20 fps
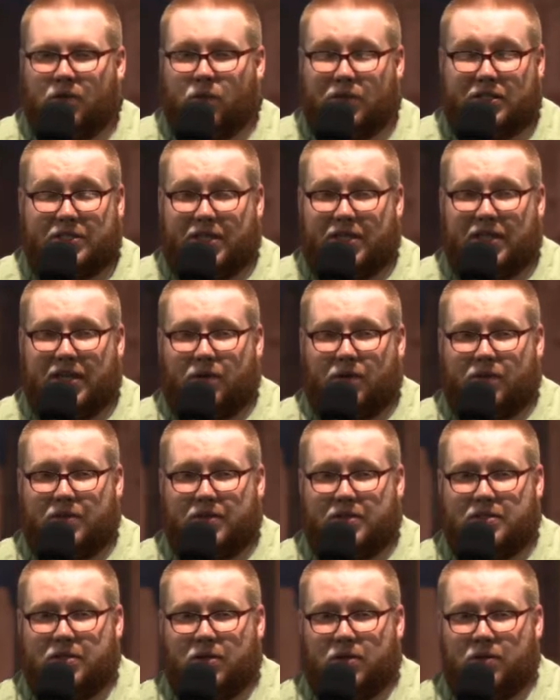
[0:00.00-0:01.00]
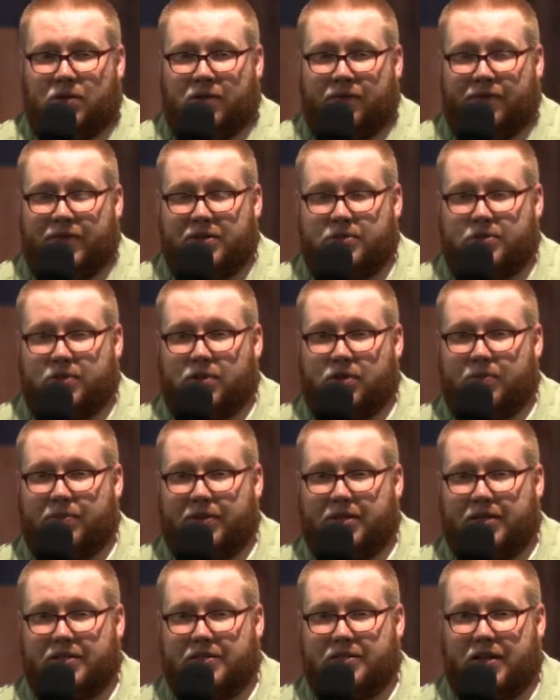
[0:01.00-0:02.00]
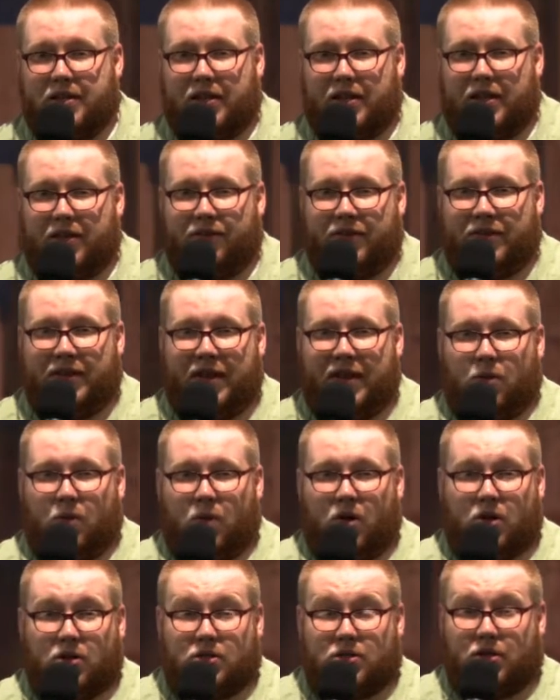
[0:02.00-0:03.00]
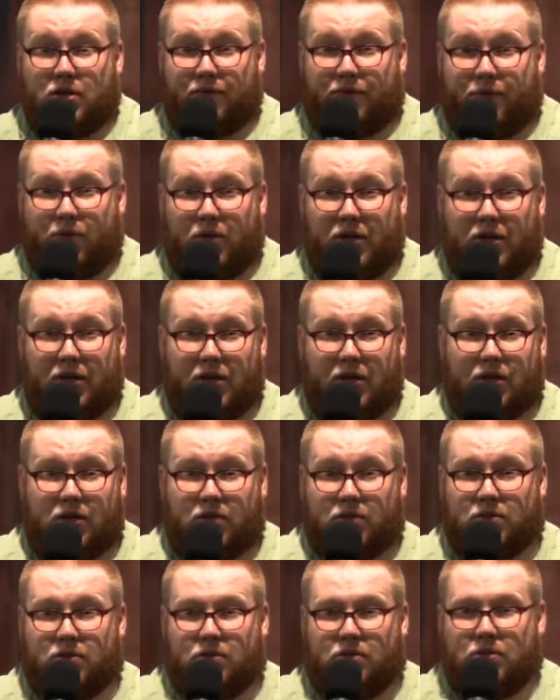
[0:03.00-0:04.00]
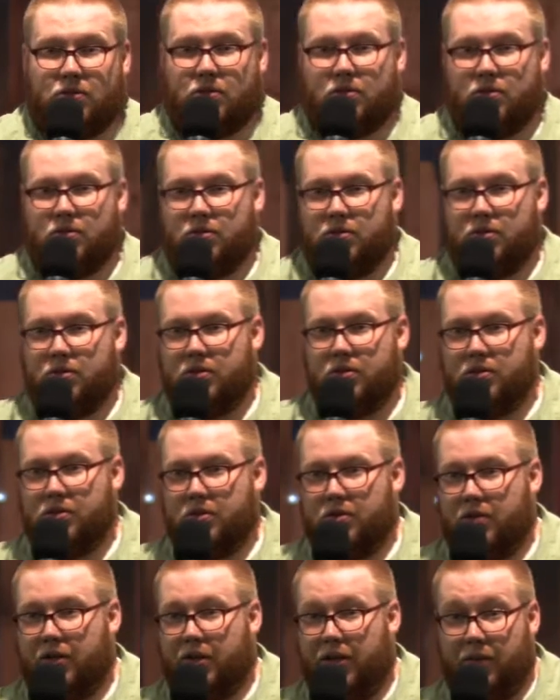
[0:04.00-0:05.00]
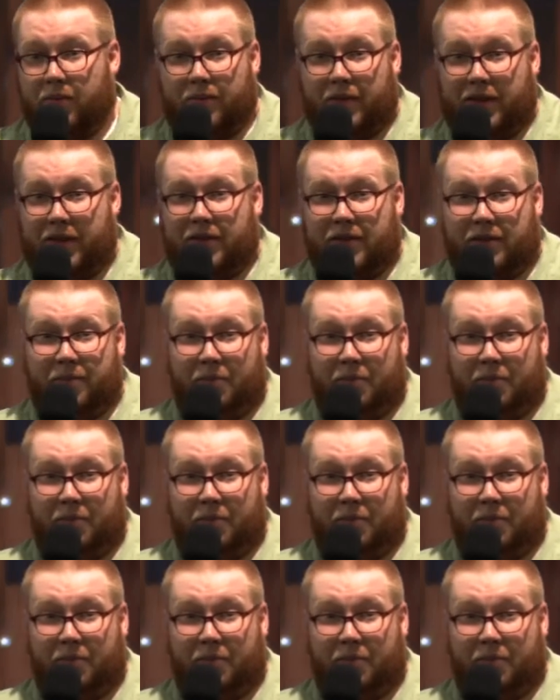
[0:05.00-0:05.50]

We see that with the children of Israel because 11 day walk took 40 years. He made